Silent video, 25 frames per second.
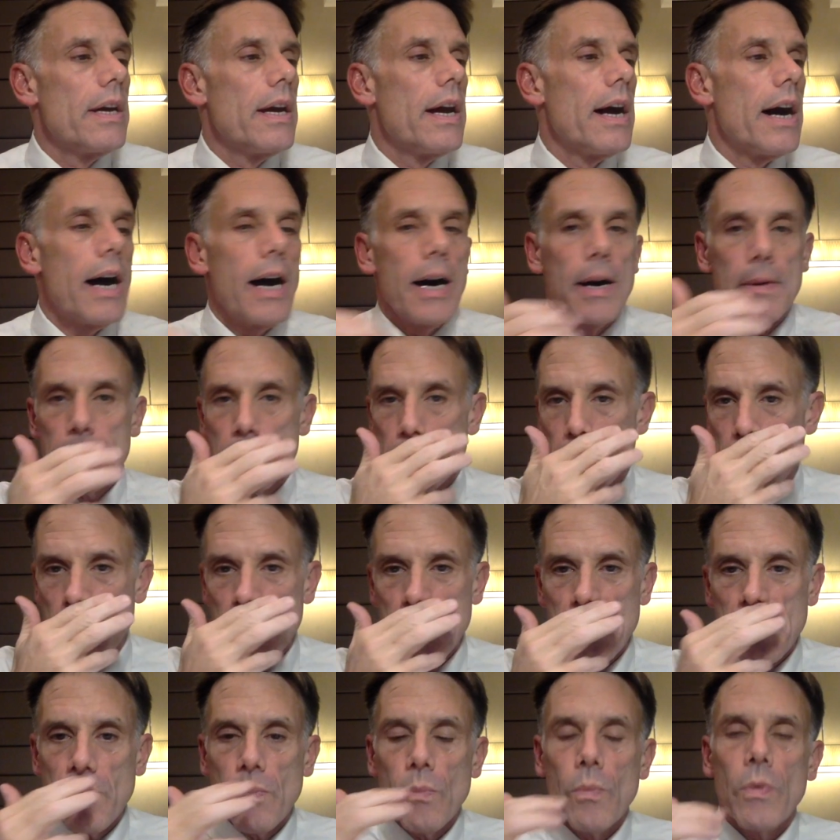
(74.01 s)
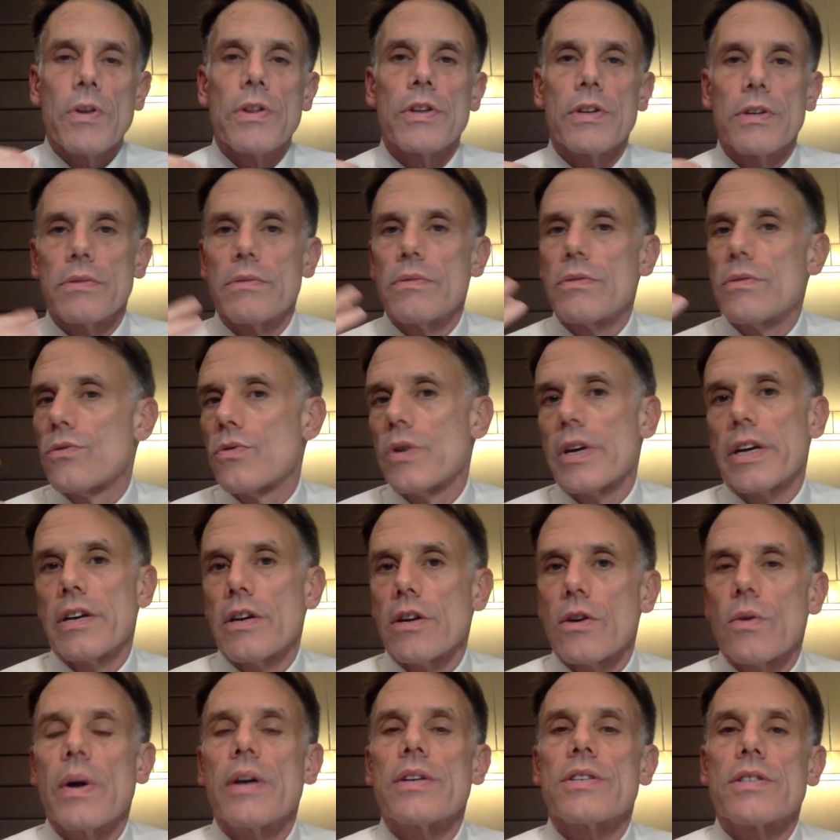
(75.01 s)
One of the
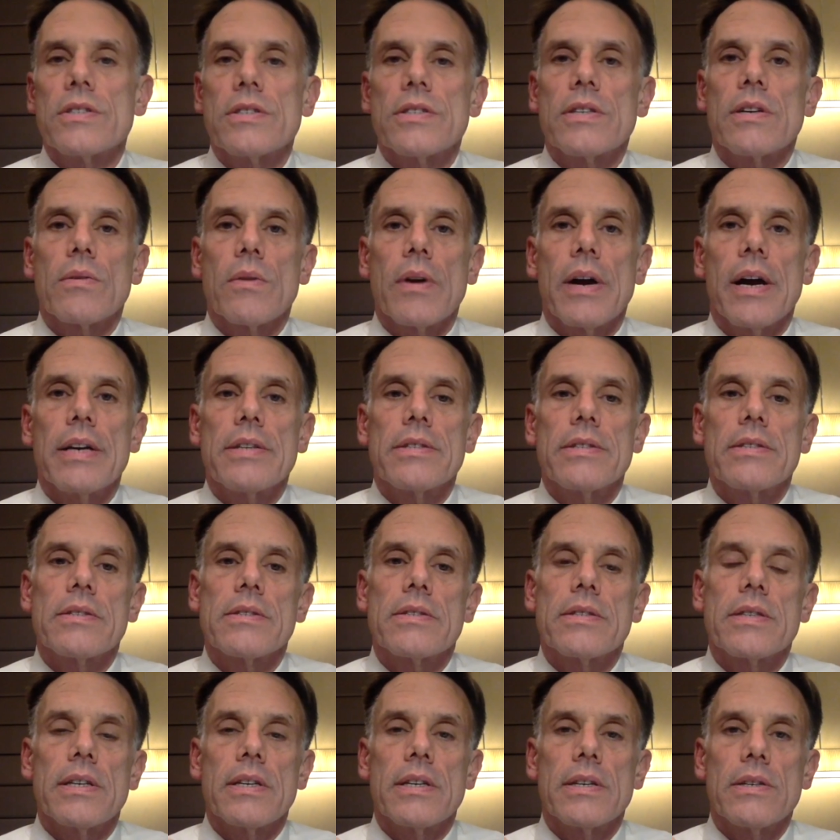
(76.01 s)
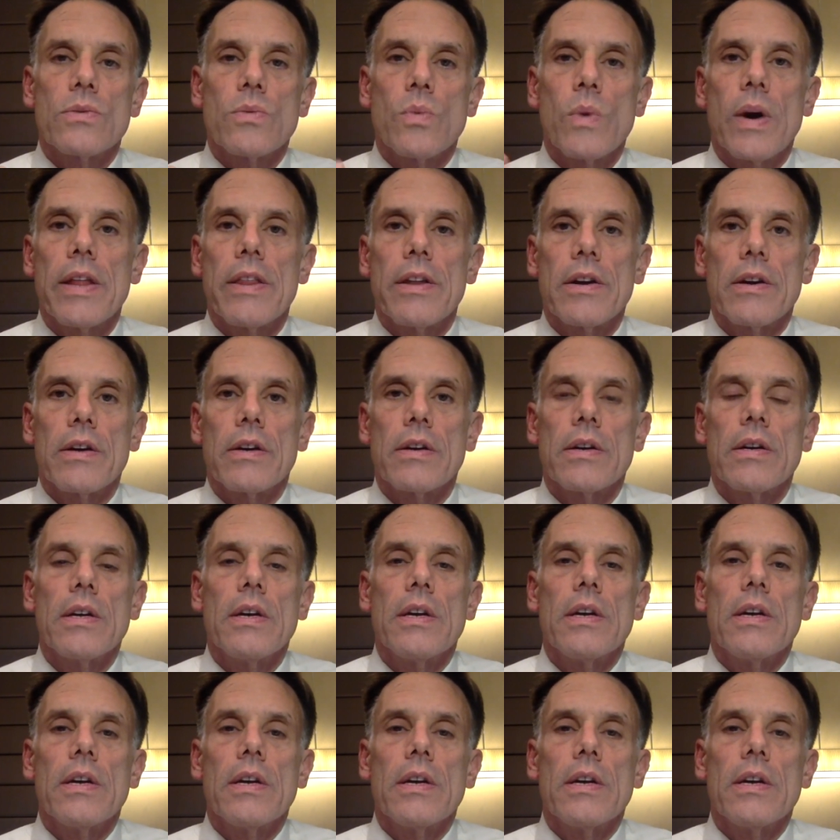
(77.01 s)
trickier questions that arises is whether